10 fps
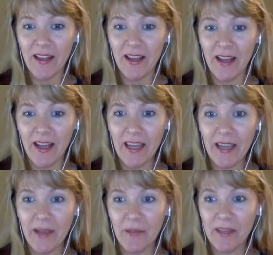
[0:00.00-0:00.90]
I
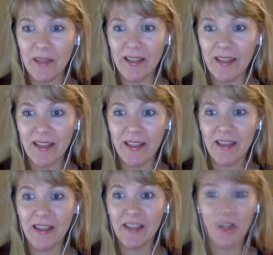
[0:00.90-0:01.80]
am
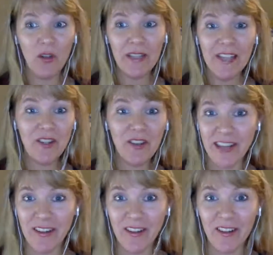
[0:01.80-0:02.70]
so glad you're
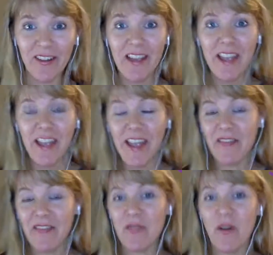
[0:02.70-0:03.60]
here.
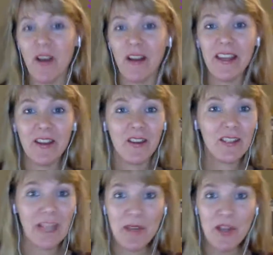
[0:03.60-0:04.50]
If you are here,
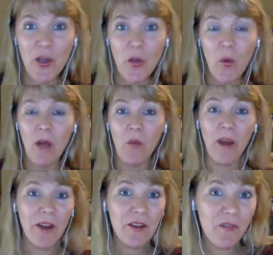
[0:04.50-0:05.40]
let me know
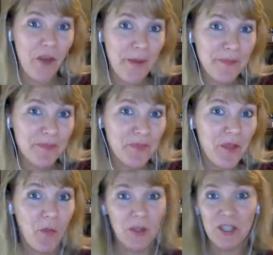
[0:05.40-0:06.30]
where you're from,
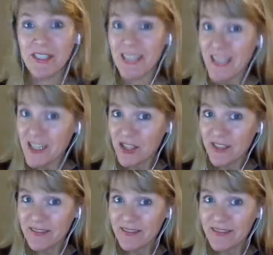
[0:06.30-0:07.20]
what you teach.
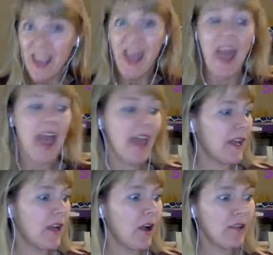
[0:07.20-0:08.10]
And
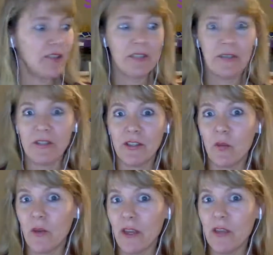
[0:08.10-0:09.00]
I'd also love to know
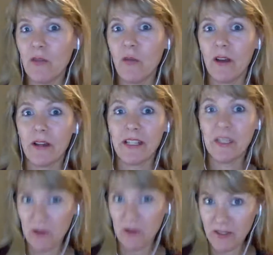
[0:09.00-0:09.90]
what you are
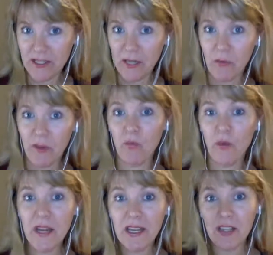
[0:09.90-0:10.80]
experiencing with
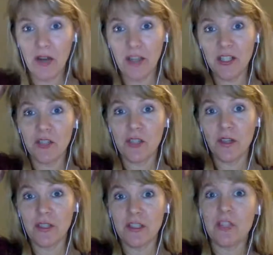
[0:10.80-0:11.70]
reading strategy
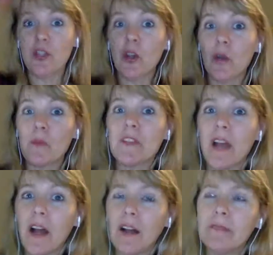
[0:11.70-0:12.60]
instructions in terms
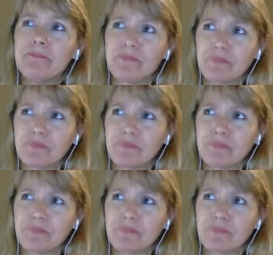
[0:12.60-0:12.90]
of